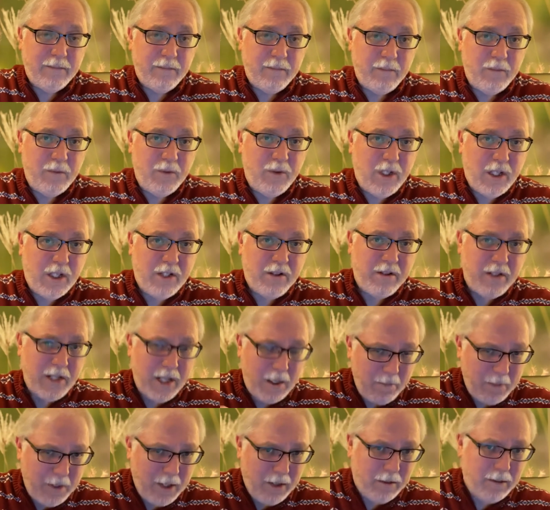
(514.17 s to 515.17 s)
just
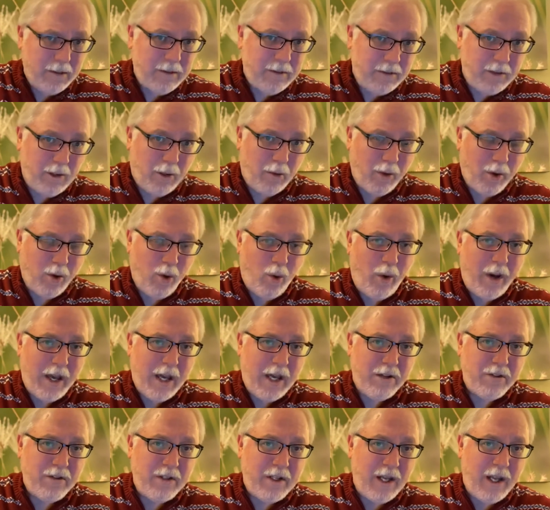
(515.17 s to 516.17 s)
send me a
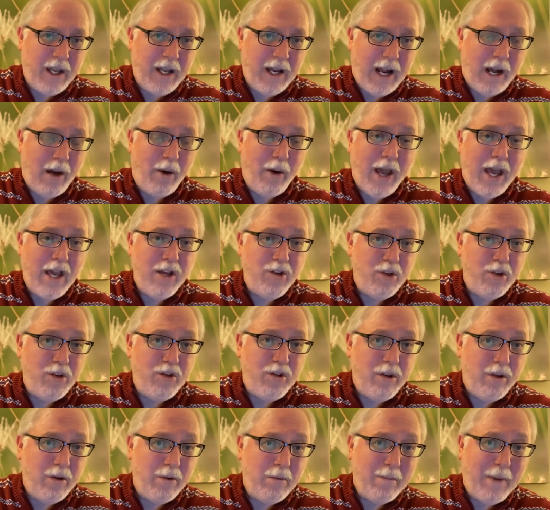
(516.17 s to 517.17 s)
request, and I'll add you
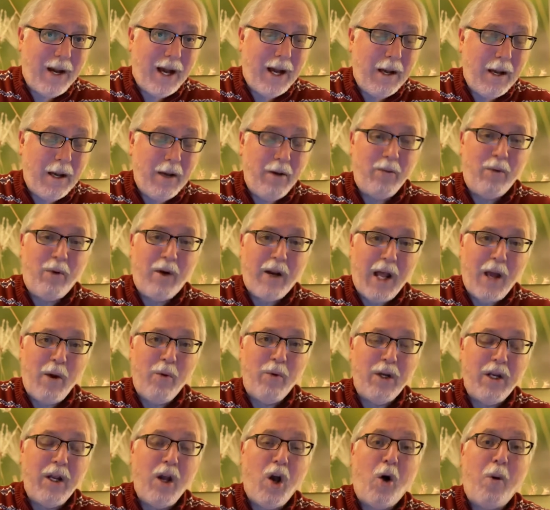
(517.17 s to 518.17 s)
to what I
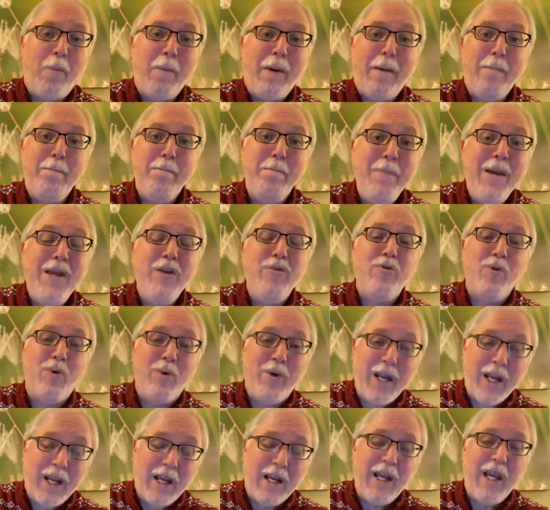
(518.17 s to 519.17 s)
would call my
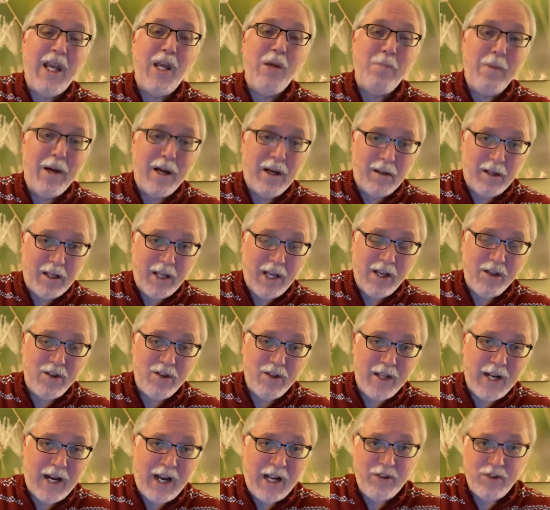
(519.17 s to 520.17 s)
mentoring email
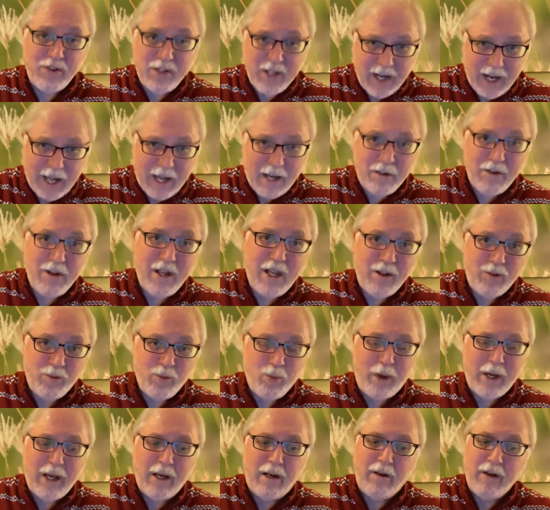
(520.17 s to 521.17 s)
list that I sent out as
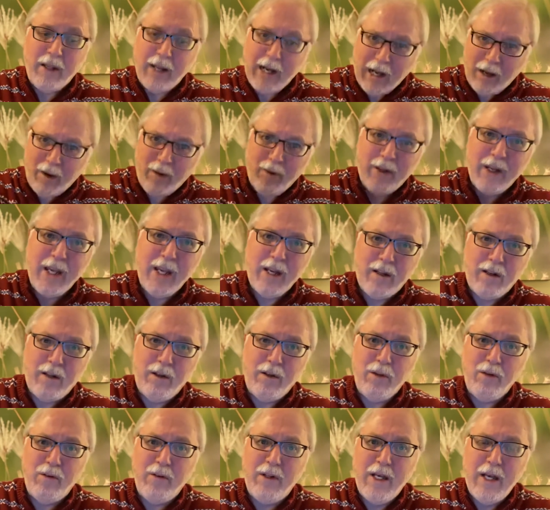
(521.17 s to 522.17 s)
well, and I'll
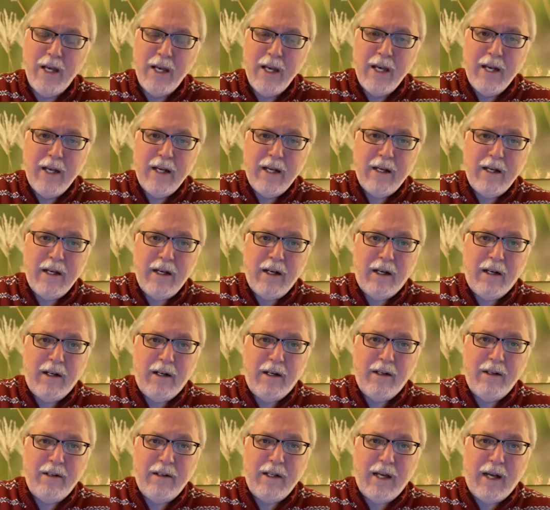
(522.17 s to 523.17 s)
include,
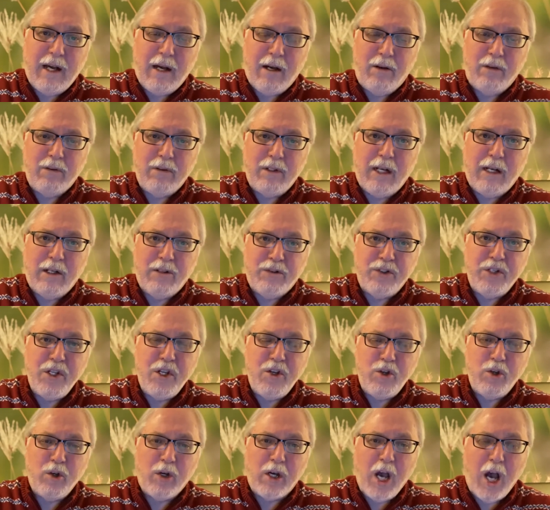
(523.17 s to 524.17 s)
I'll
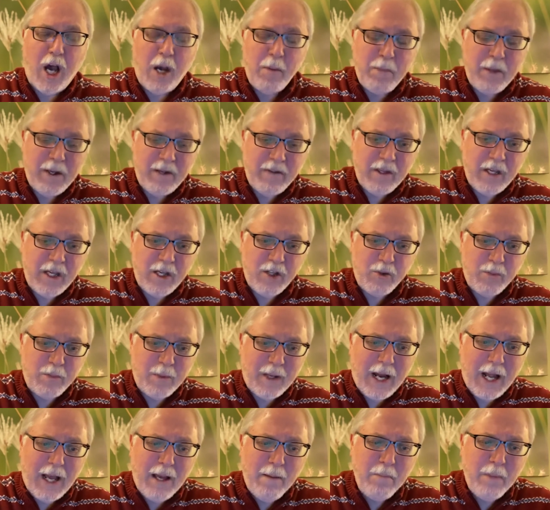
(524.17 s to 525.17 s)
send you a copy of this.
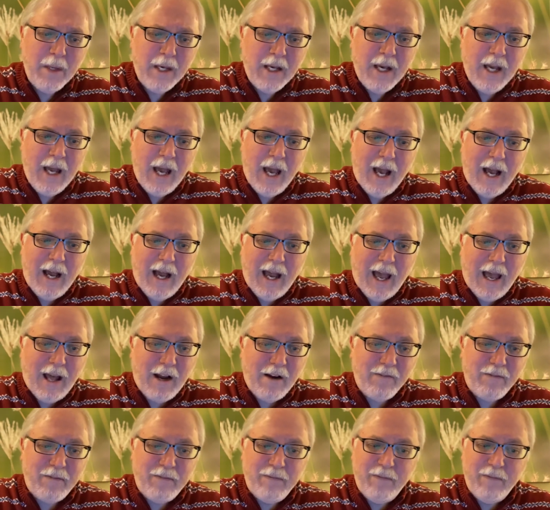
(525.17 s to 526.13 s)
But I'm out of